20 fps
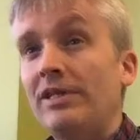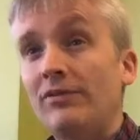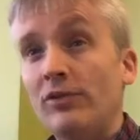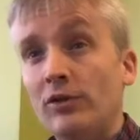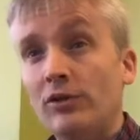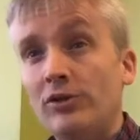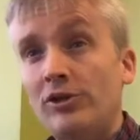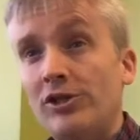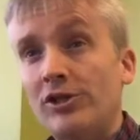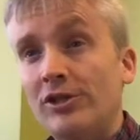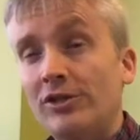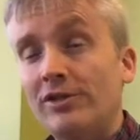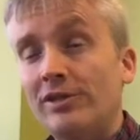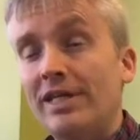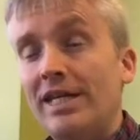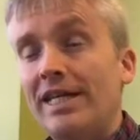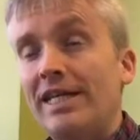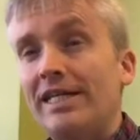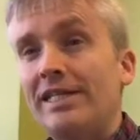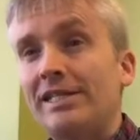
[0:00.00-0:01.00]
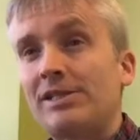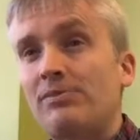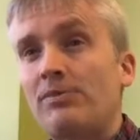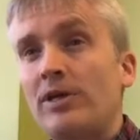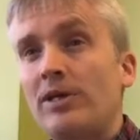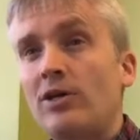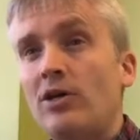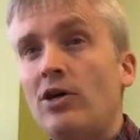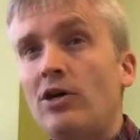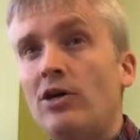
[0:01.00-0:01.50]
evolution is
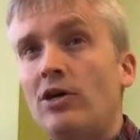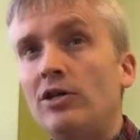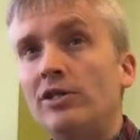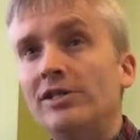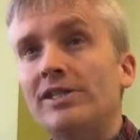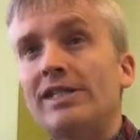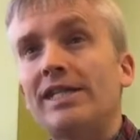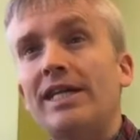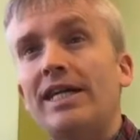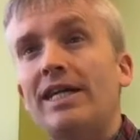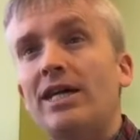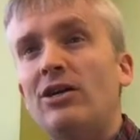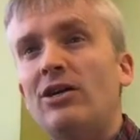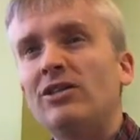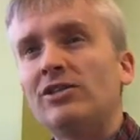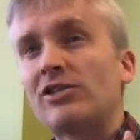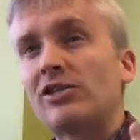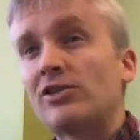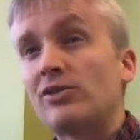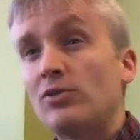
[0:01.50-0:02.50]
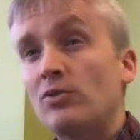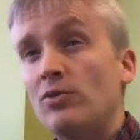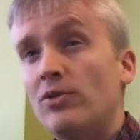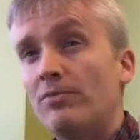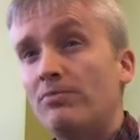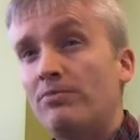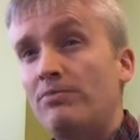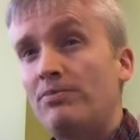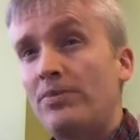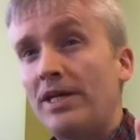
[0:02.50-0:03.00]
because it answers all
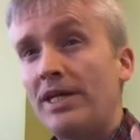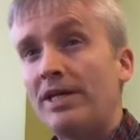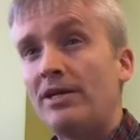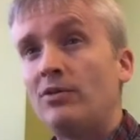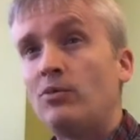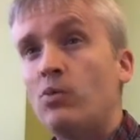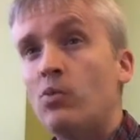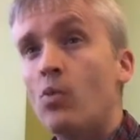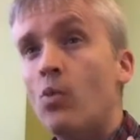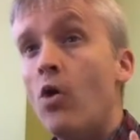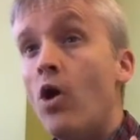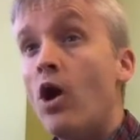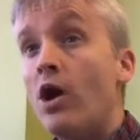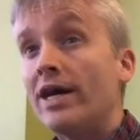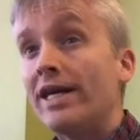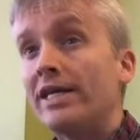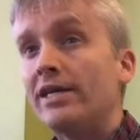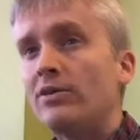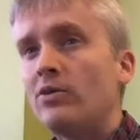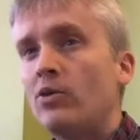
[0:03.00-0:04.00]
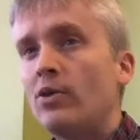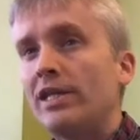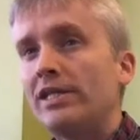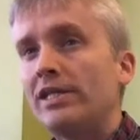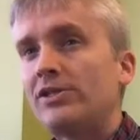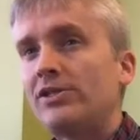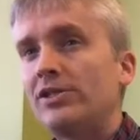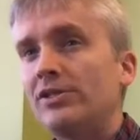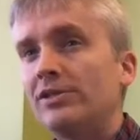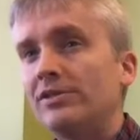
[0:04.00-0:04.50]
the big why
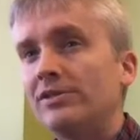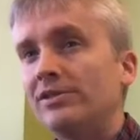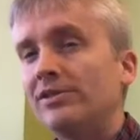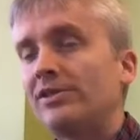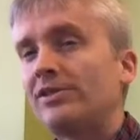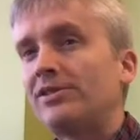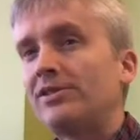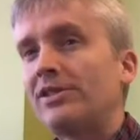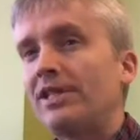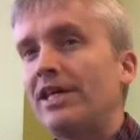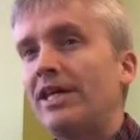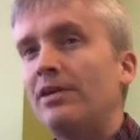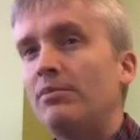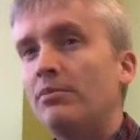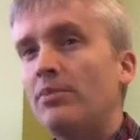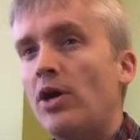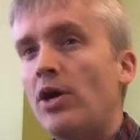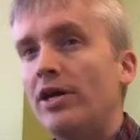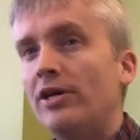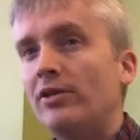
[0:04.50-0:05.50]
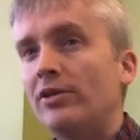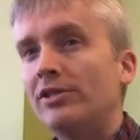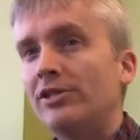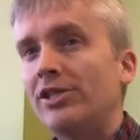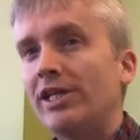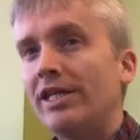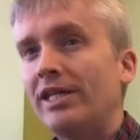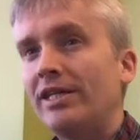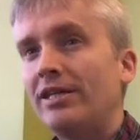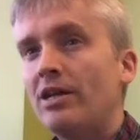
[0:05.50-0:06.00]
questions in
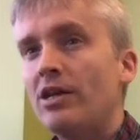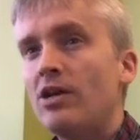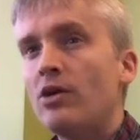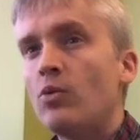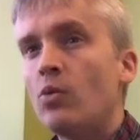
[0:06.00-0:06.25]
biology.